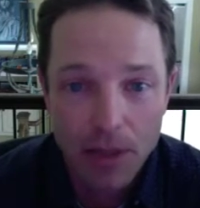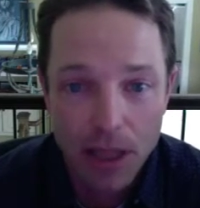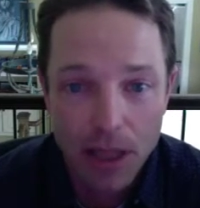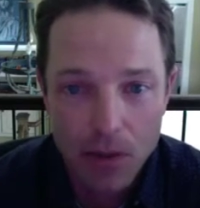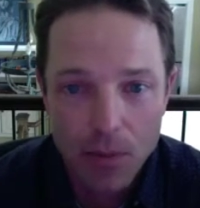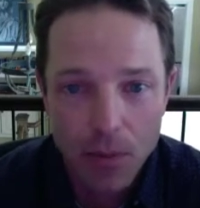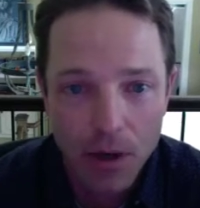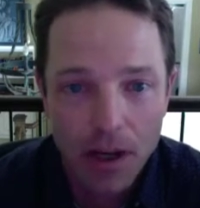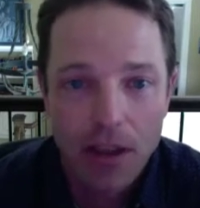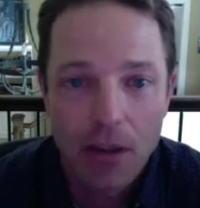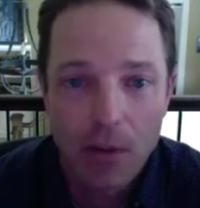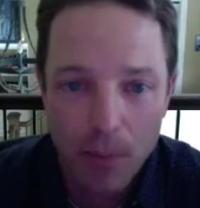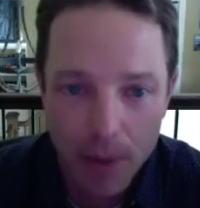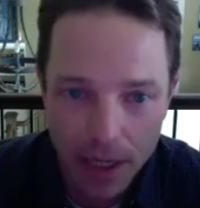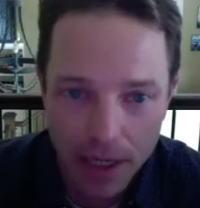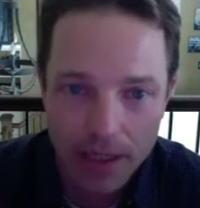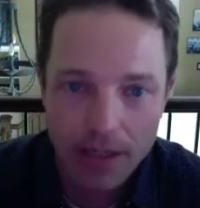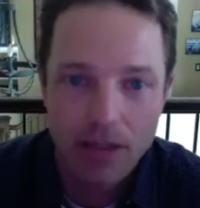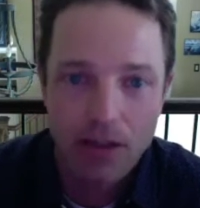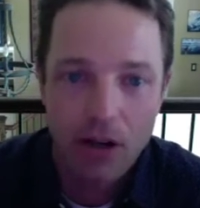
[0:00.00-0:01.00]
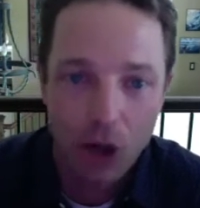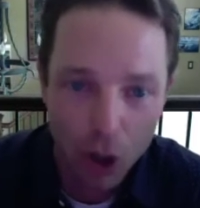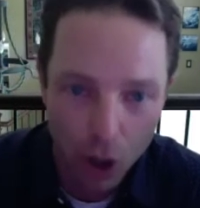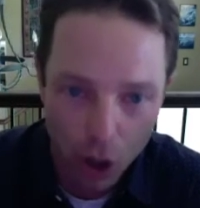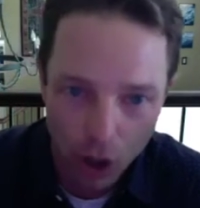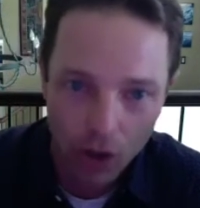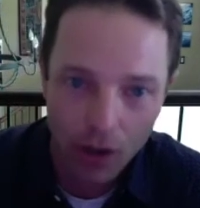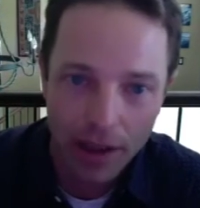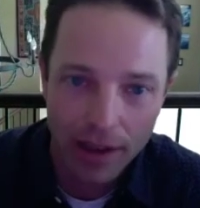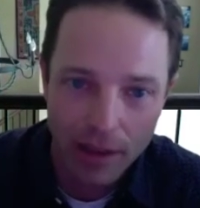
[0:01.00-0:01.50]
But that was probably the biggest
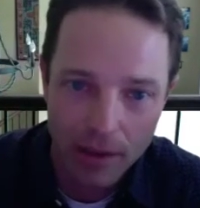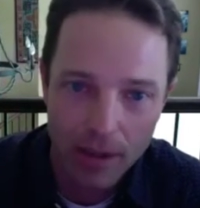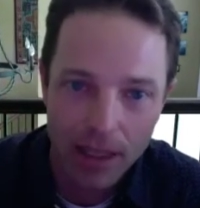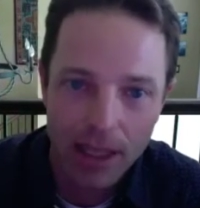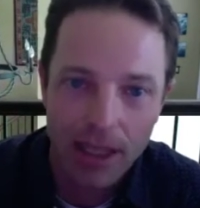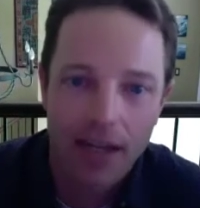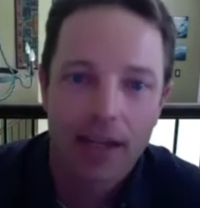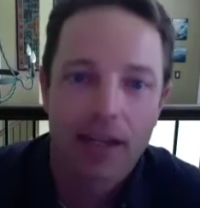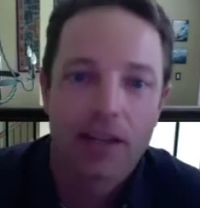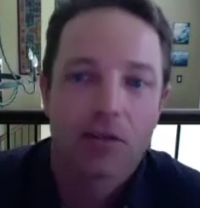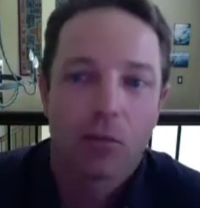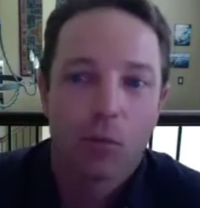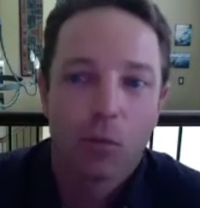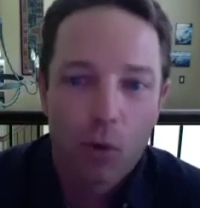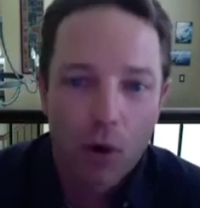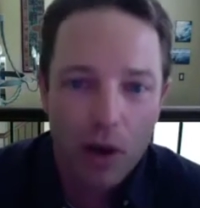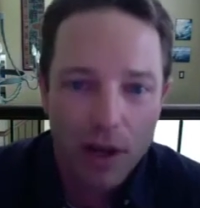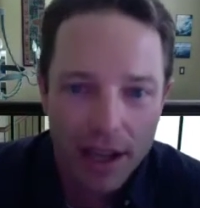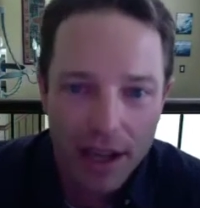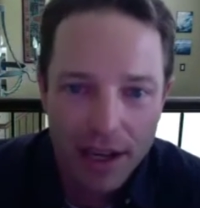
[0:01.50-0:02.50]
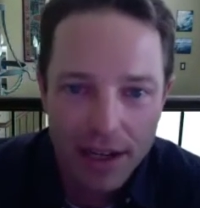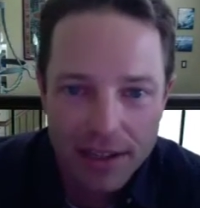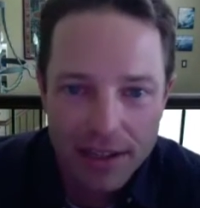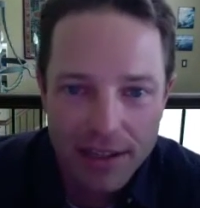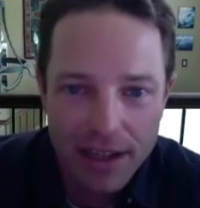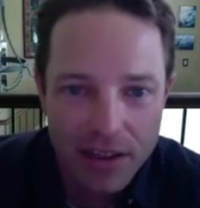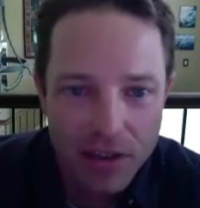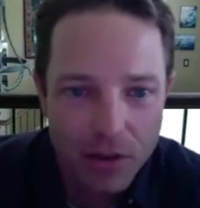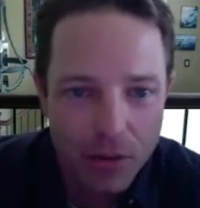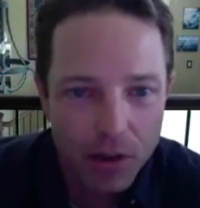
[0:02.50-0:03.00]
hurdle at the beginning, is what kind of
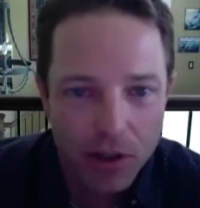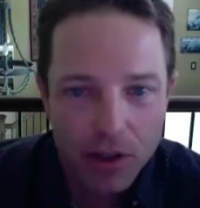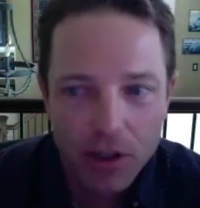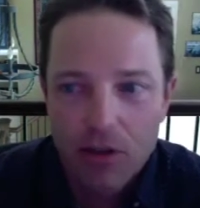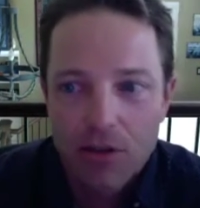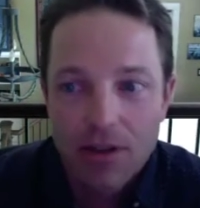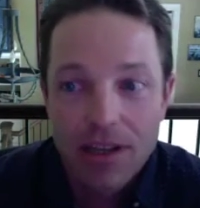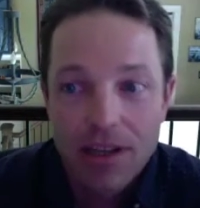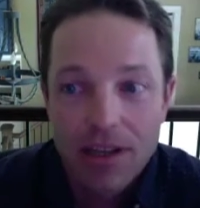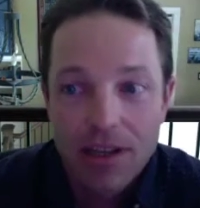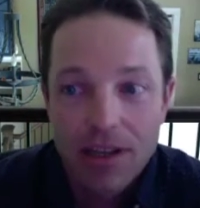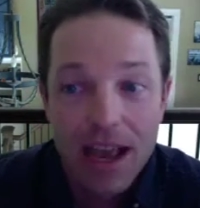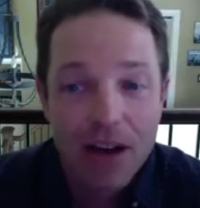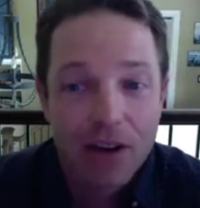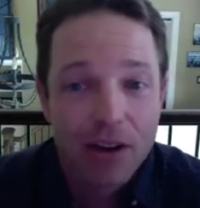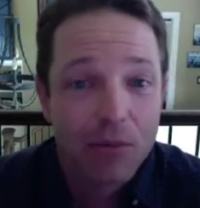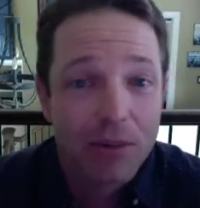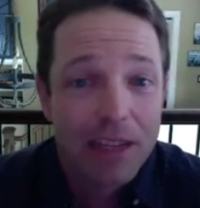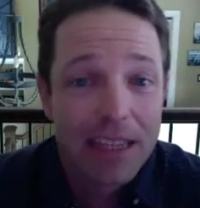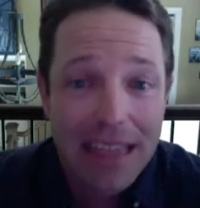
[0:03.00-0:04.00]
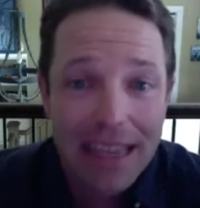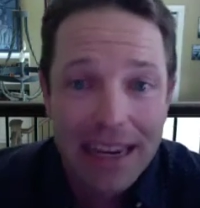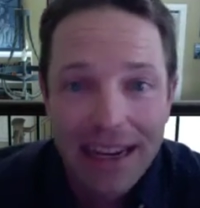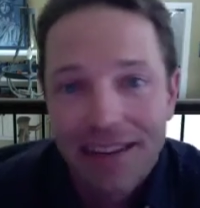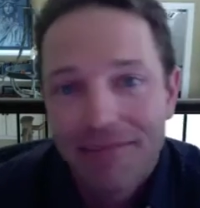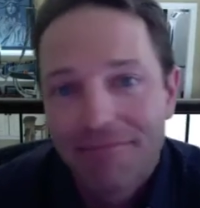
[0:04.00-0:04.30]
sensor we're going to use? How can we get it?